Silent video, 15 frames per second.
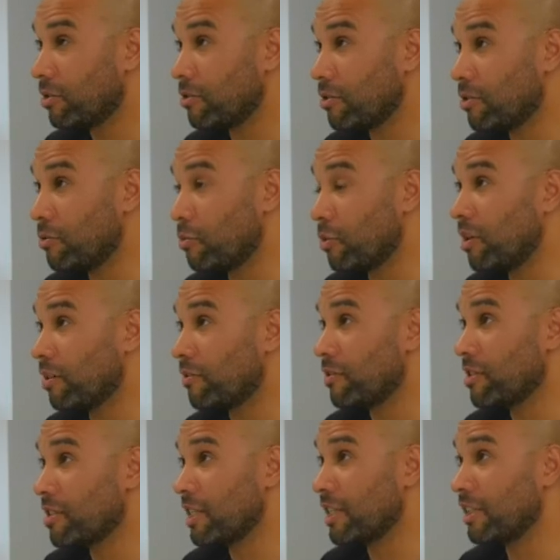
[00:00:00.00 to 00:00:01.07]
to work for a
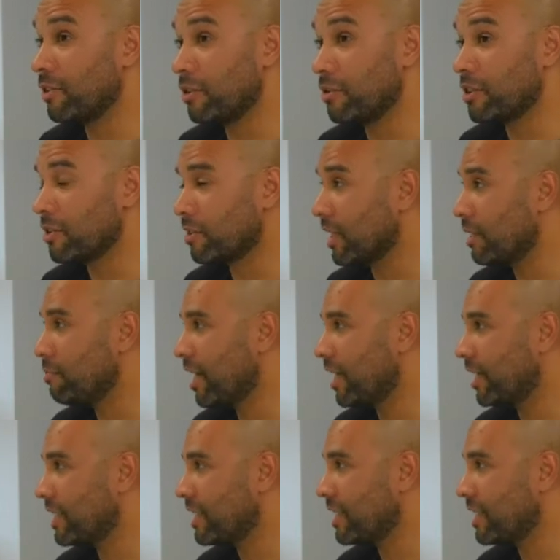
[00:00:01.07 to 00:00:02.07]
CEO who doesn't get marketing